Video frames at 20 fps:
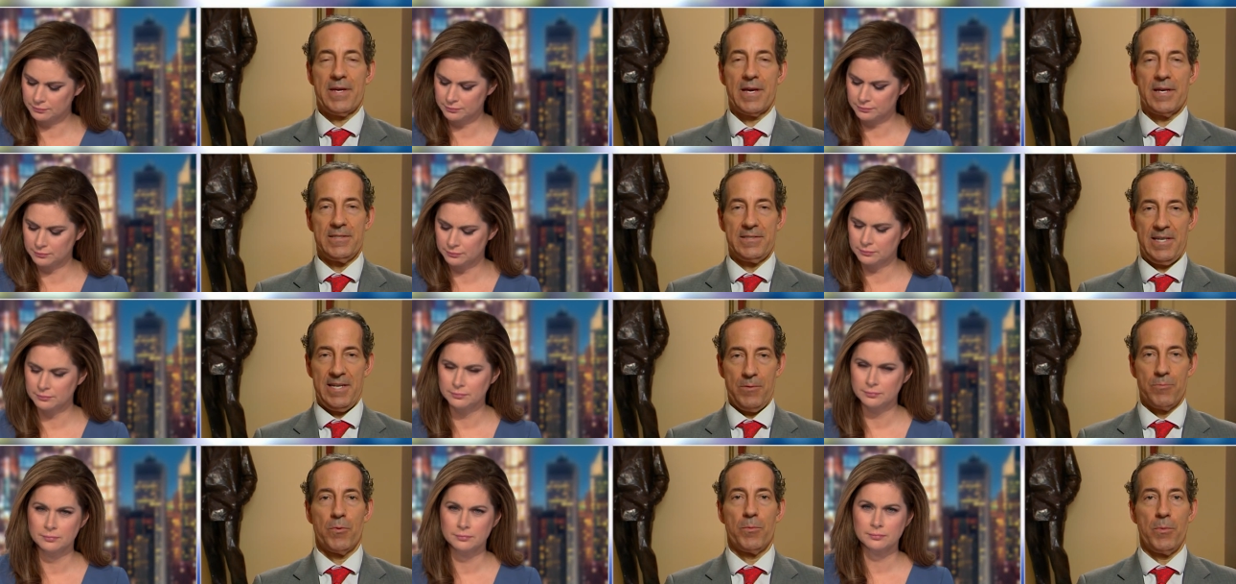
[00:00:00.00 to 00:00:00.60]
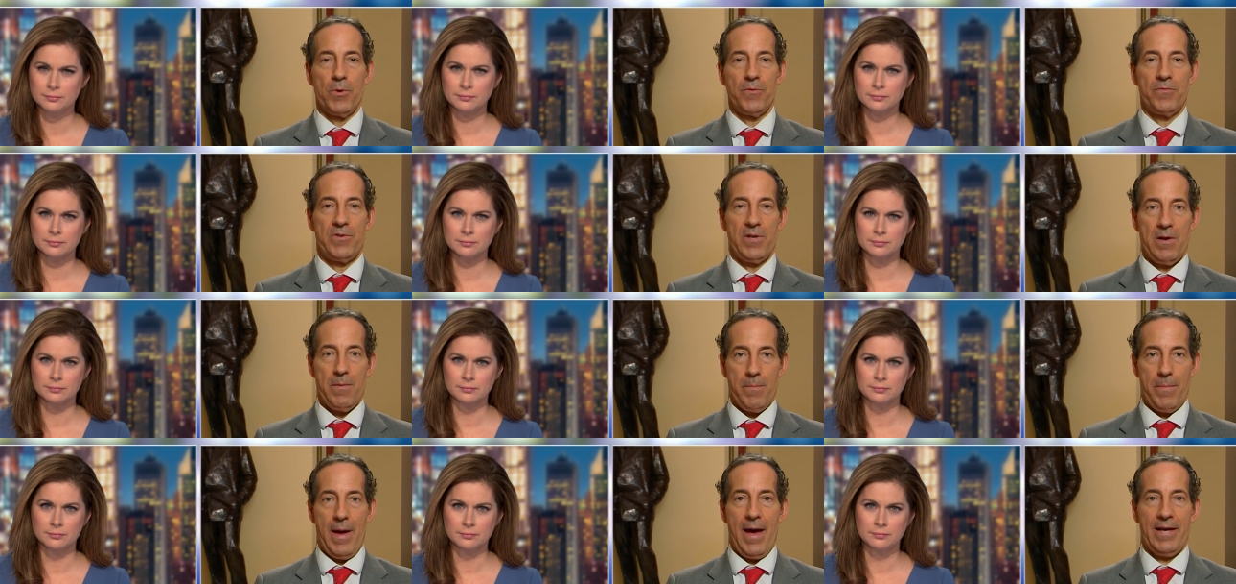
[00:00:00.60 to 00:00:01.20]
Speaker 1: because he
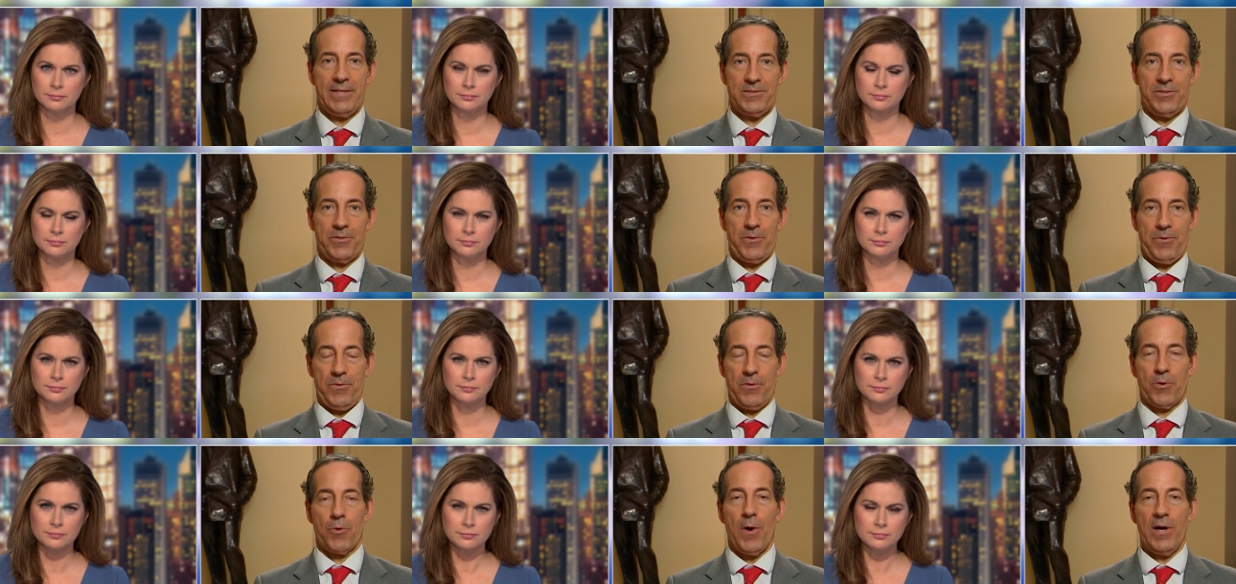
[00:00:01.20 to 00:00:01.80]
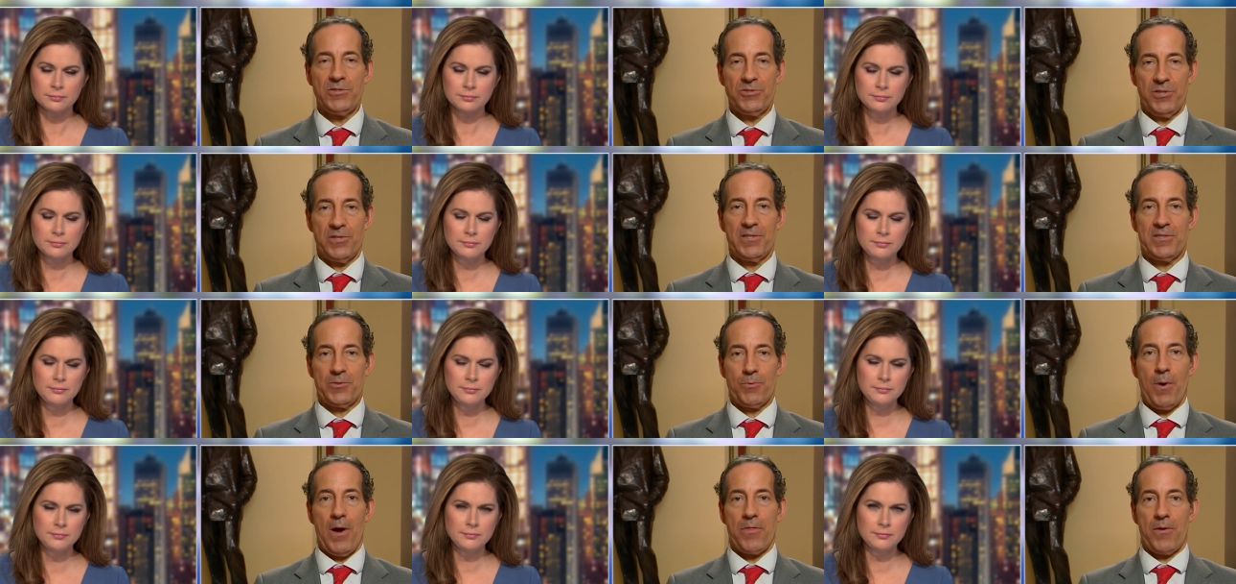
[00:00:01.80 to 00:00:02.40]
removed an ambassador. The
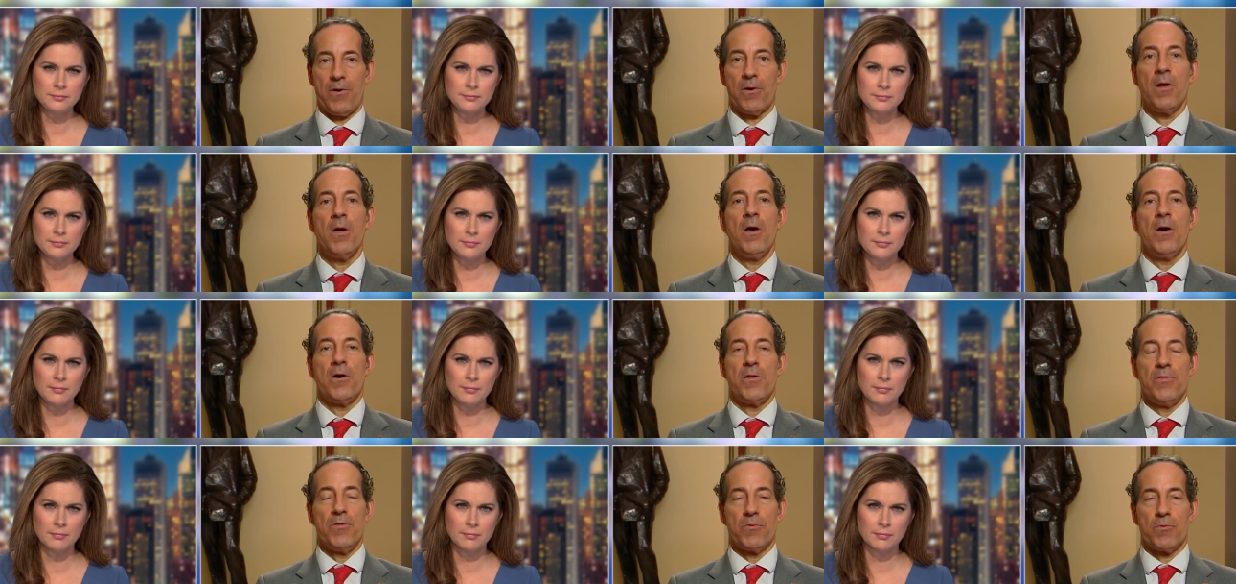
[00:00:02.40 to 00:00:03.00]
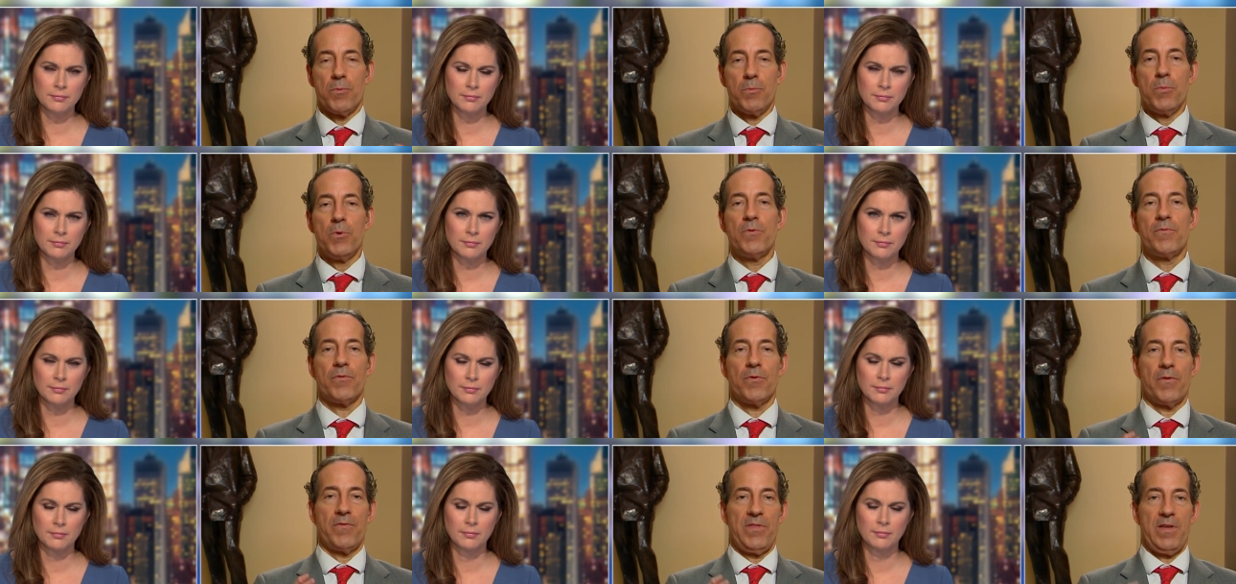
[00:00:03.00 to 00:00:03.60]
question is whether the
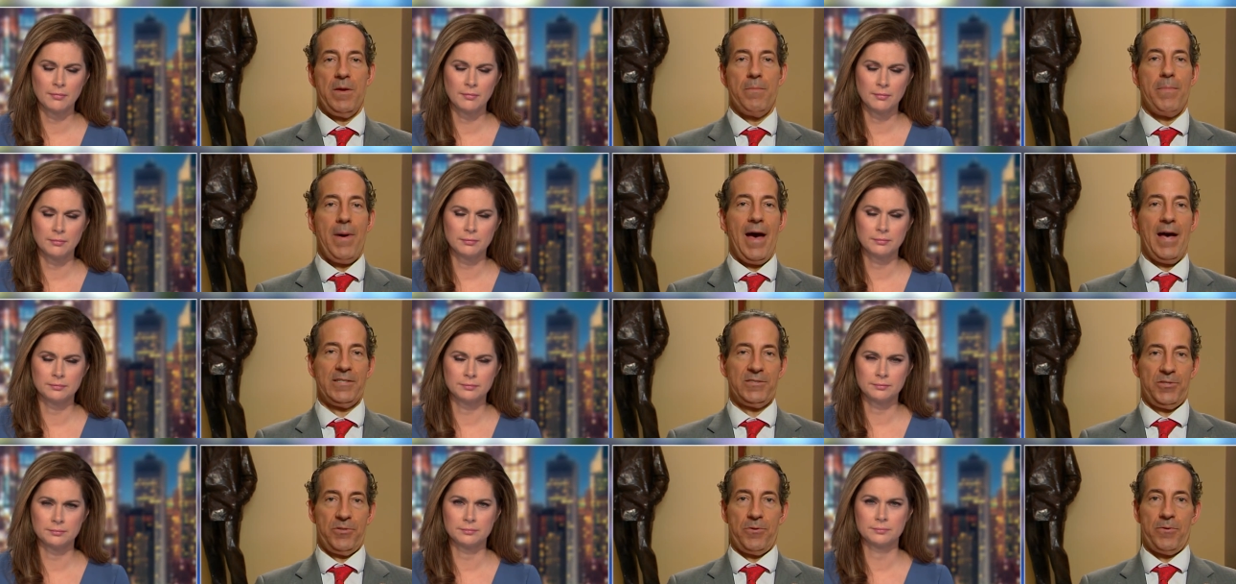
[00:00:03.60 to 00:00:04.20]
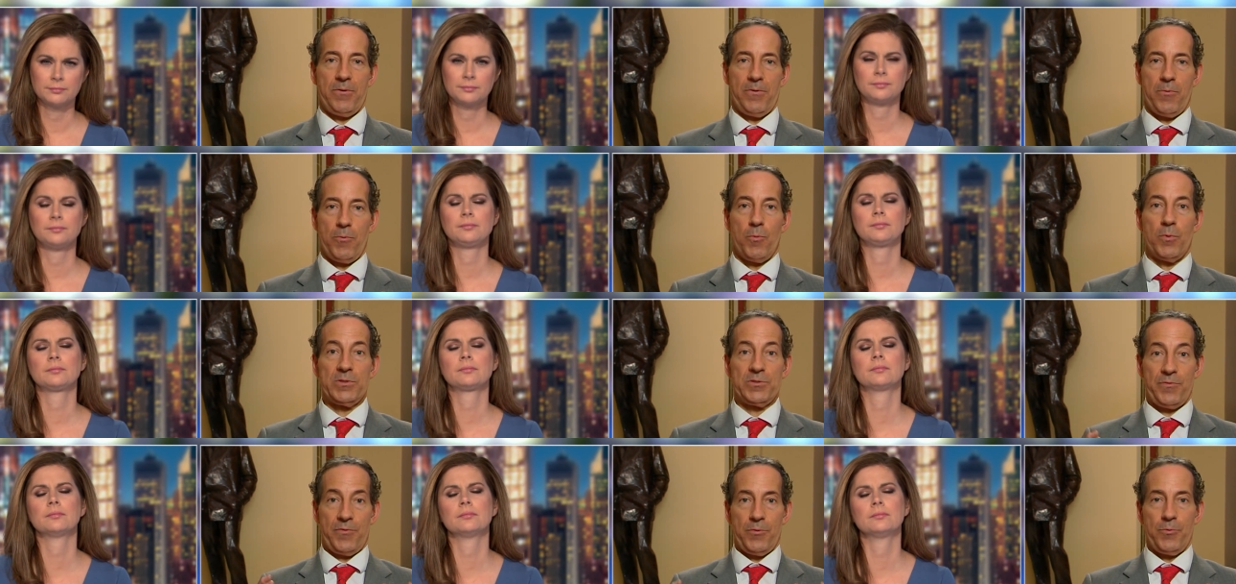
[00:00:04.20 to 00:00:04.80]
removal of the
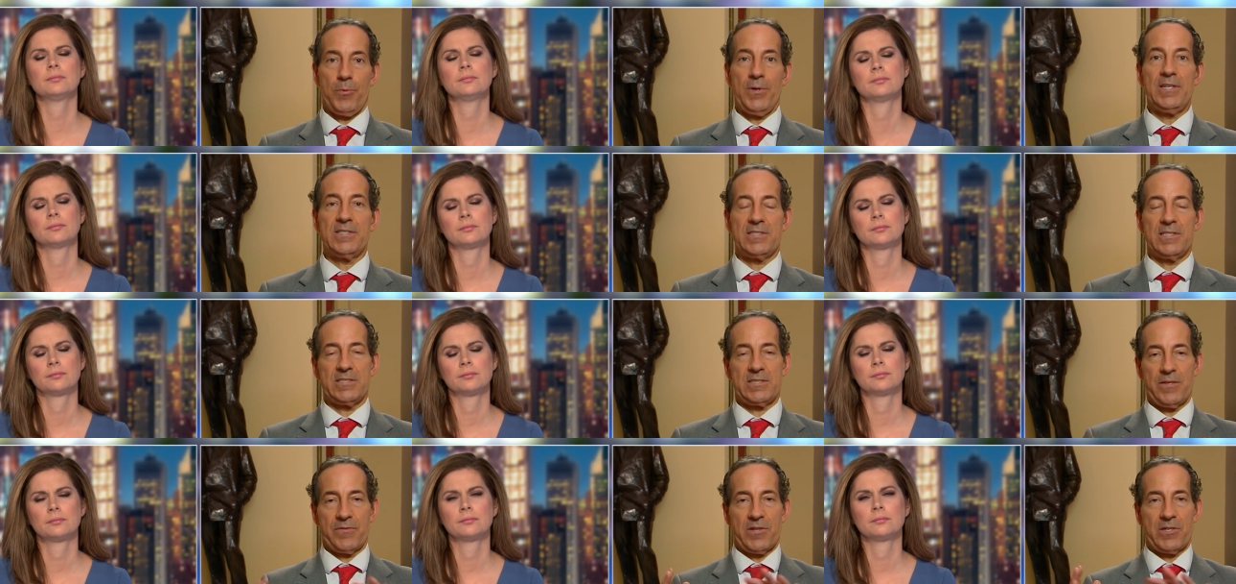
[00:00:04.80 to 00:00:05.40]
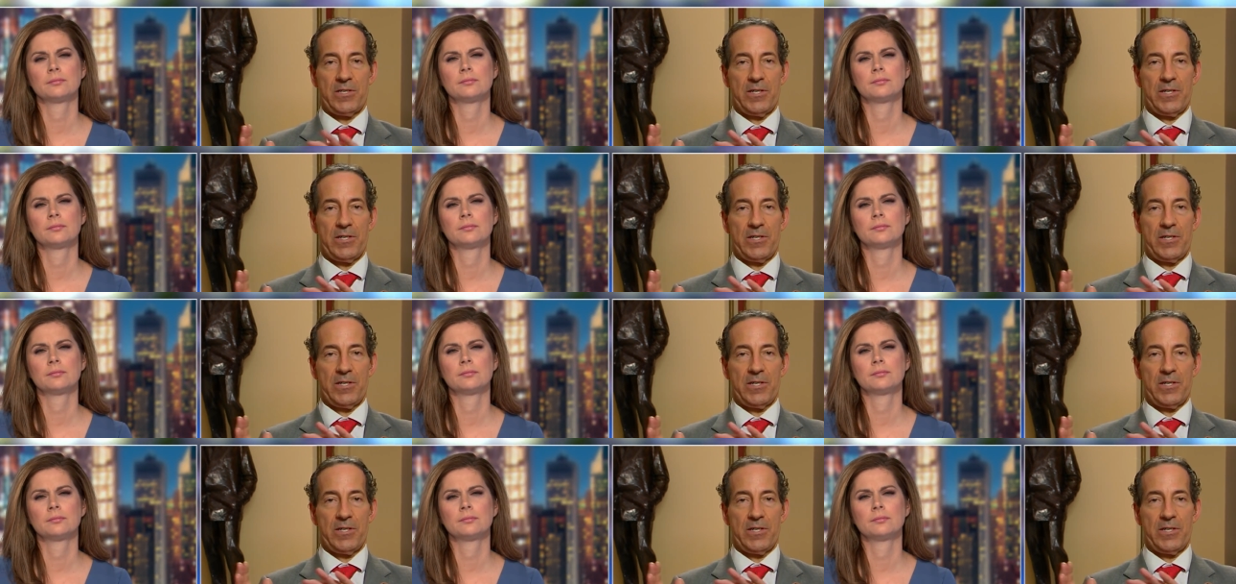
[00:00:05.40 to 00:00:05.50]
ambassador was for reasons of